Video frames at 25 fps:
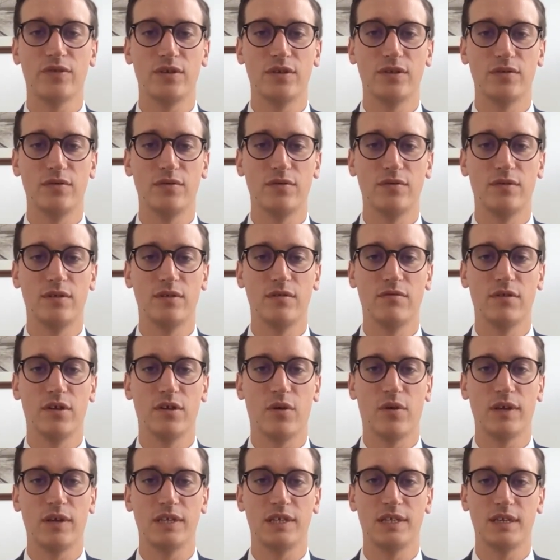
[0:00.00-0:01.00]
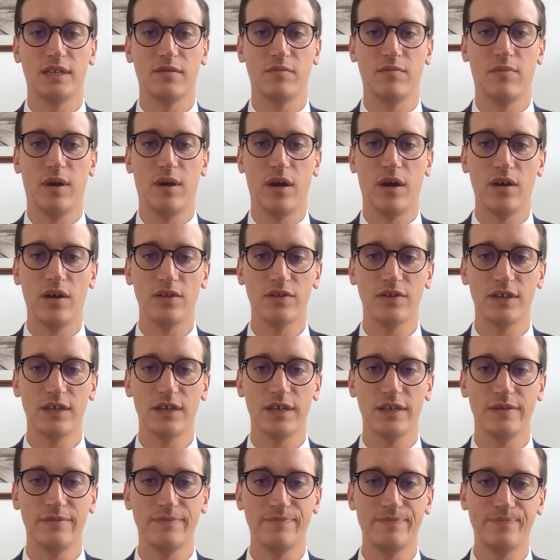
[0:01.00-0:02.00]
to the requesting
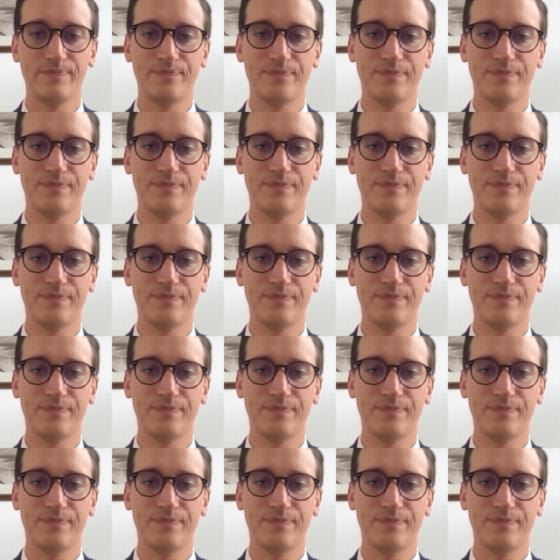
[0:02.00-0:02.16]
party.